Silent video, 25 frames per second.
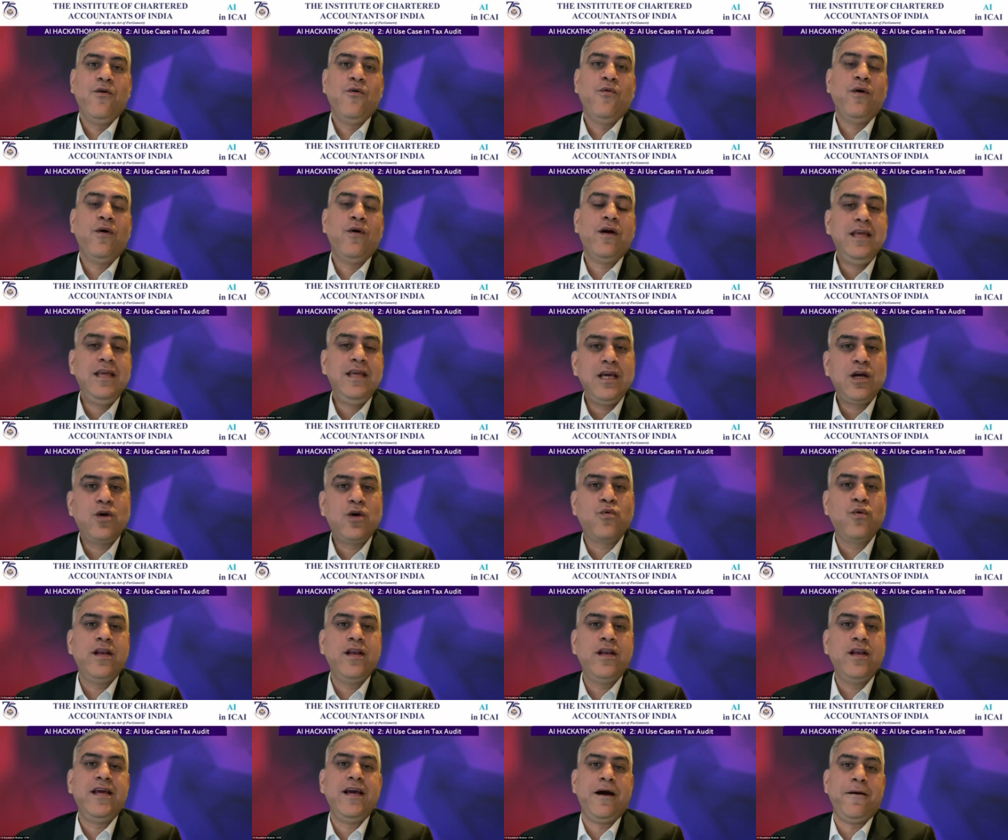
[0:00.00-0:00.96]
were
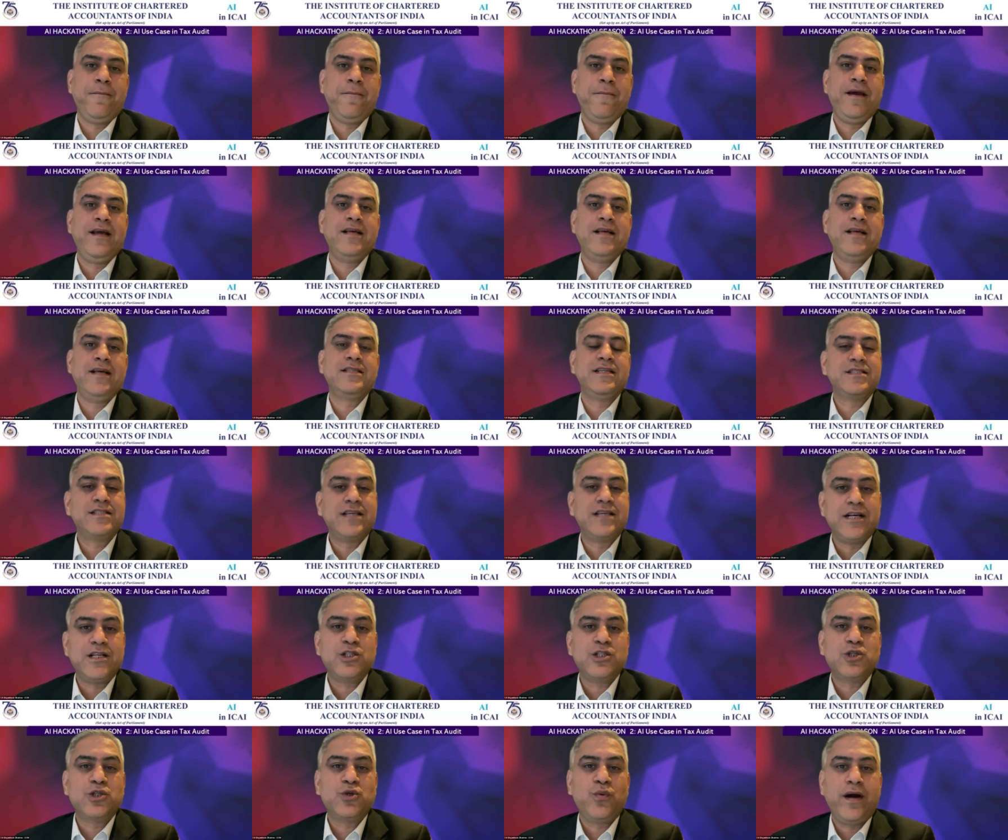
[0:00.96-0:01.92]
equally amazed and
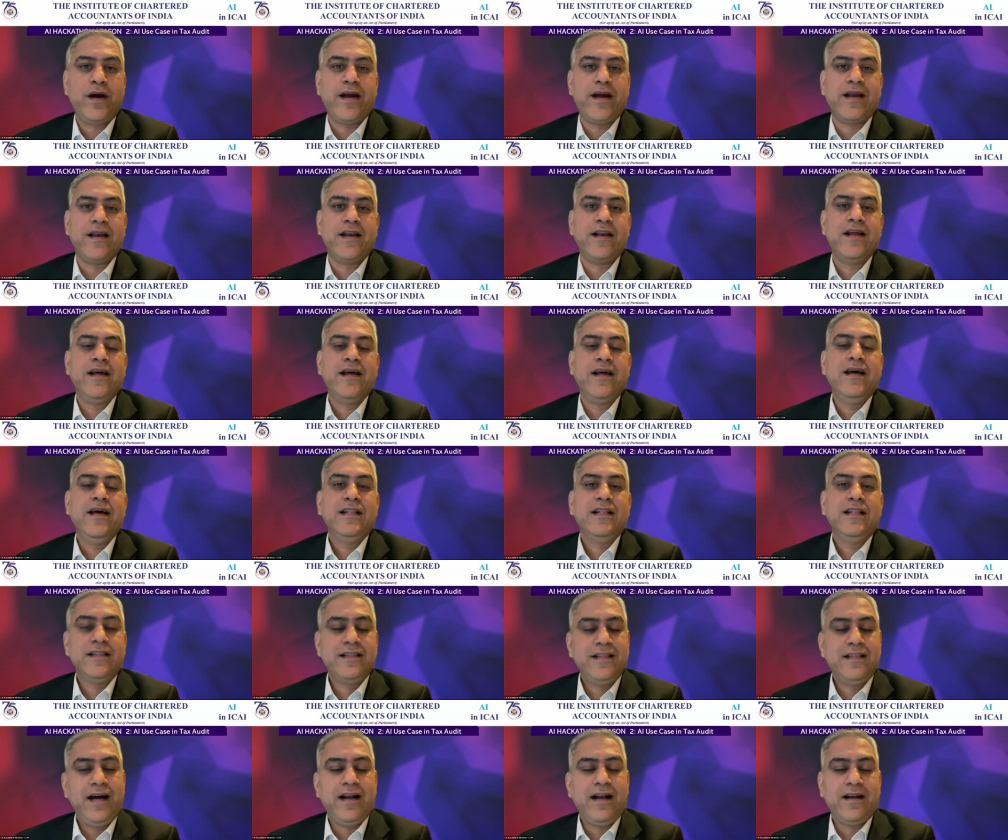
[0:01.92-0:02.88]
satisfied
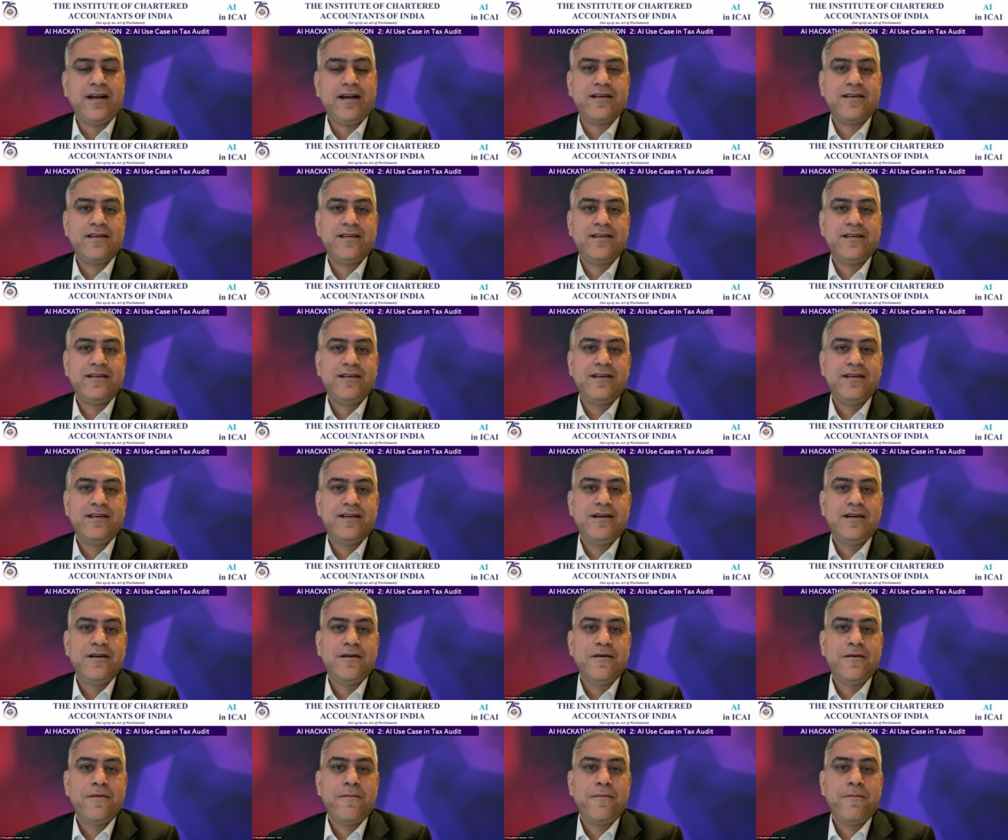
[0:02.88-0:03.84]
that
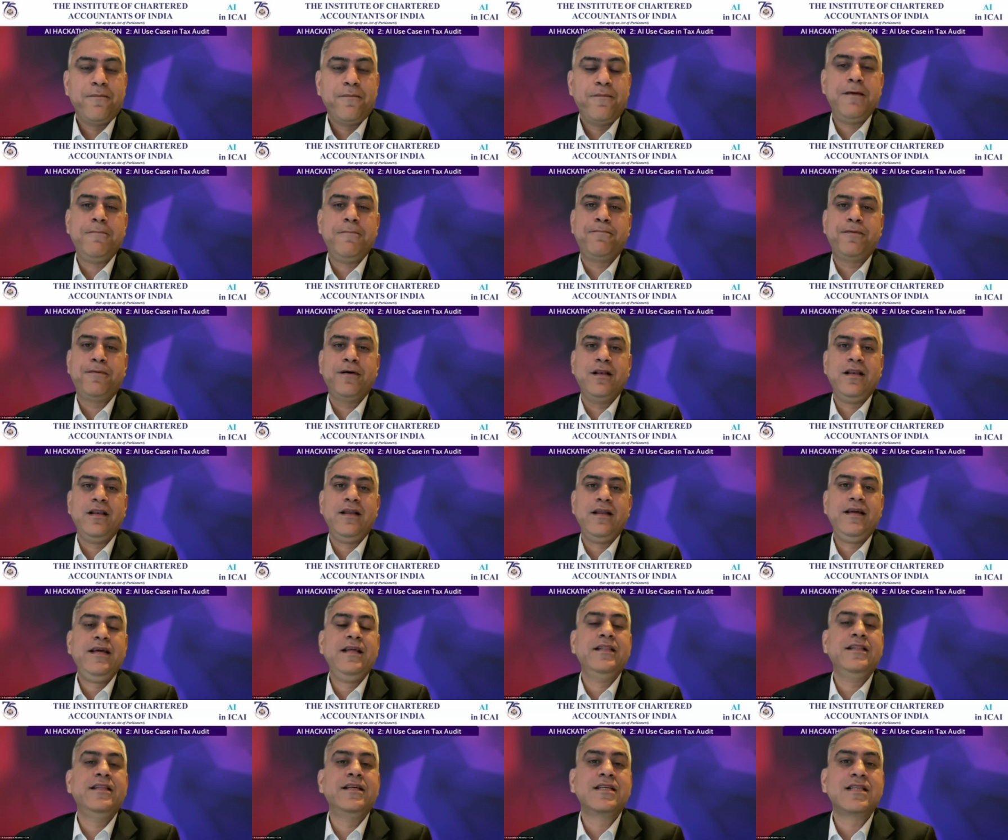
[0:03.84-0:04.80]
people
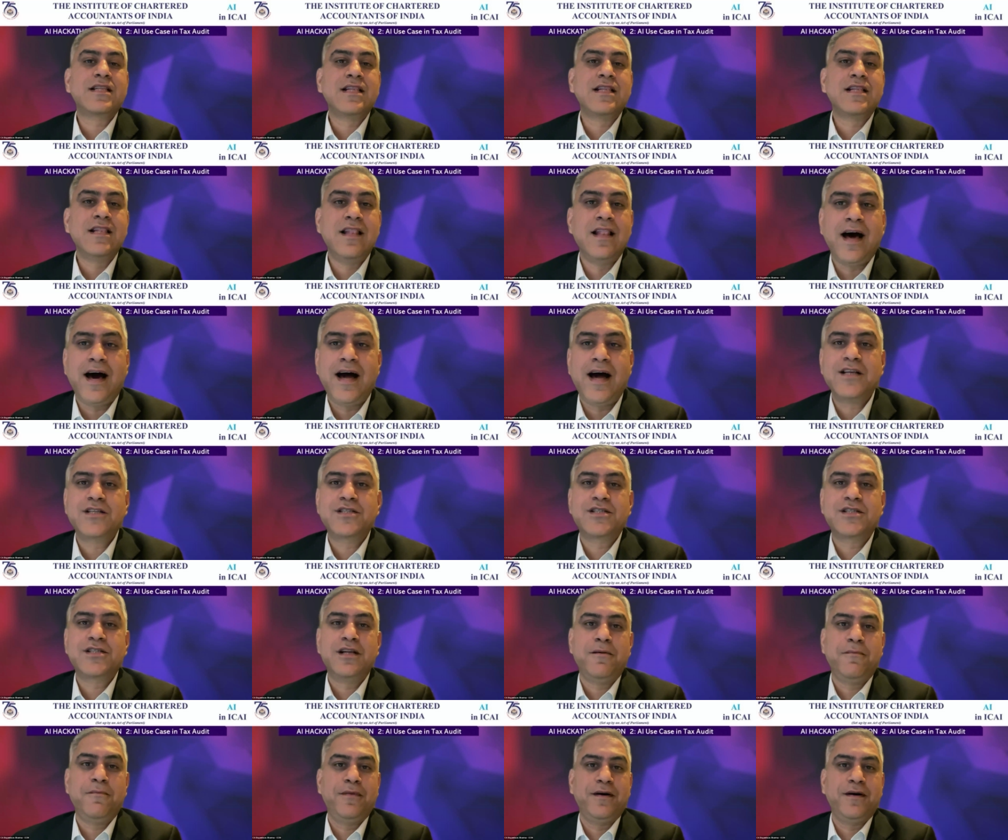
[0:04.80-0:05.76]
in this large
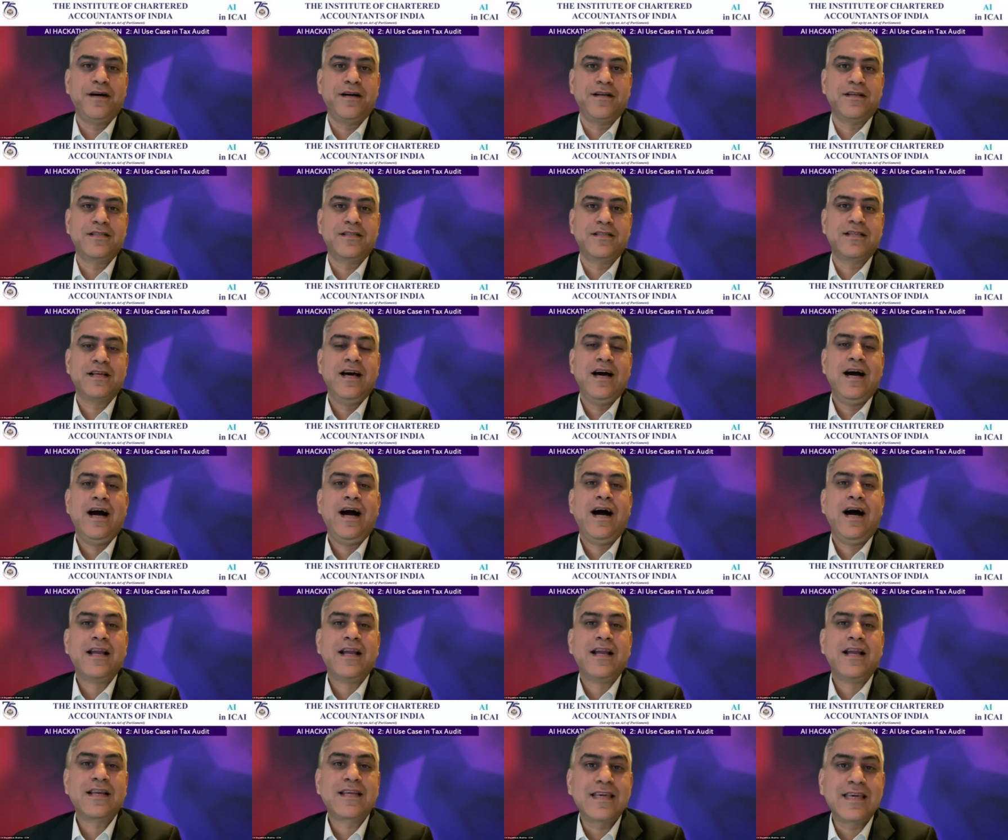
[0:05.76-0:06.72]
numbers
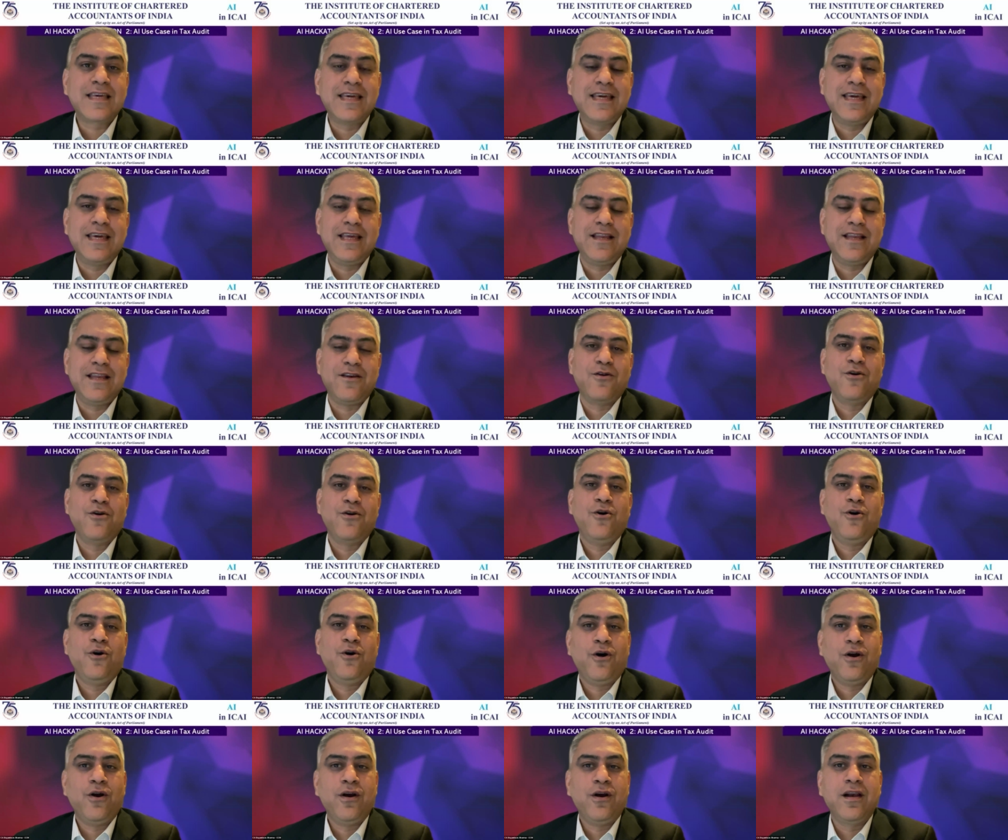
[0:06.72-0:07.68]
are keen
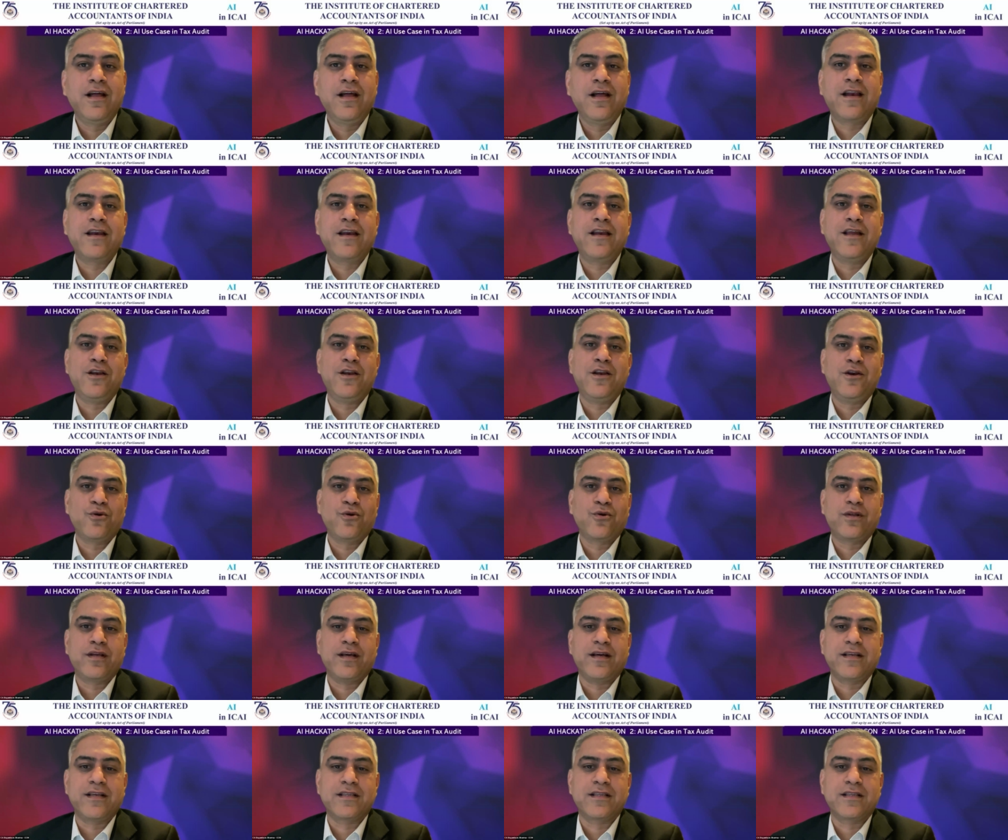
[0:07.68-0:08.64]
on learning new
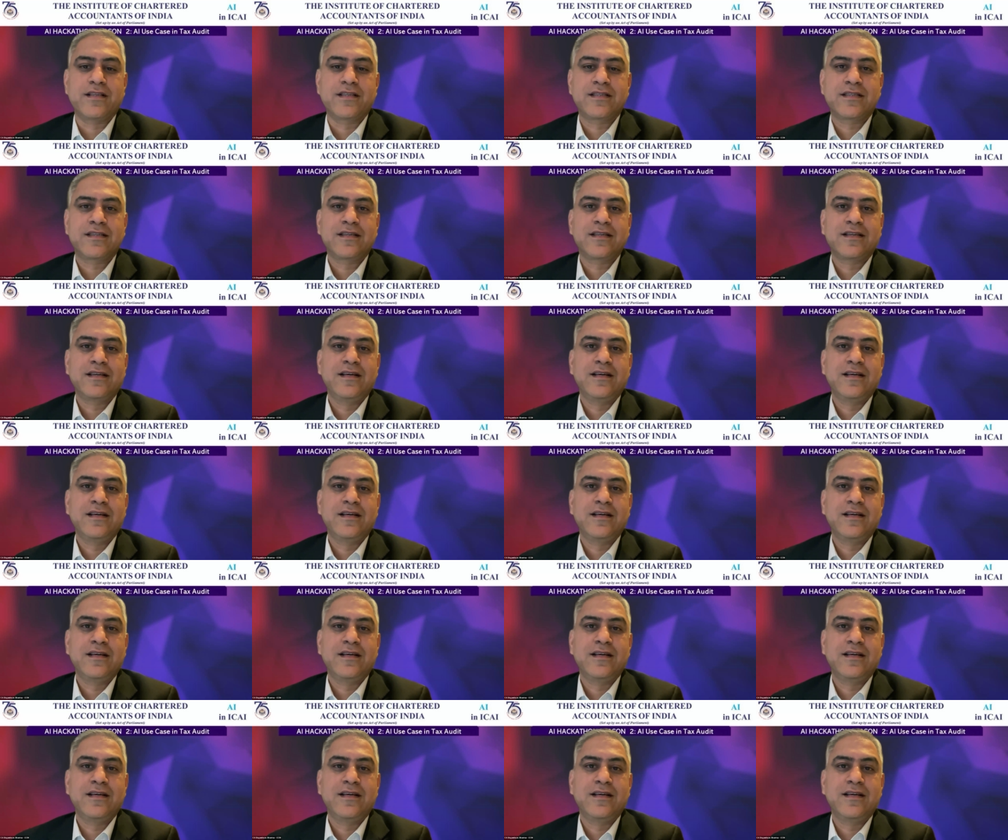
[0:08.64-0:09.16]
things.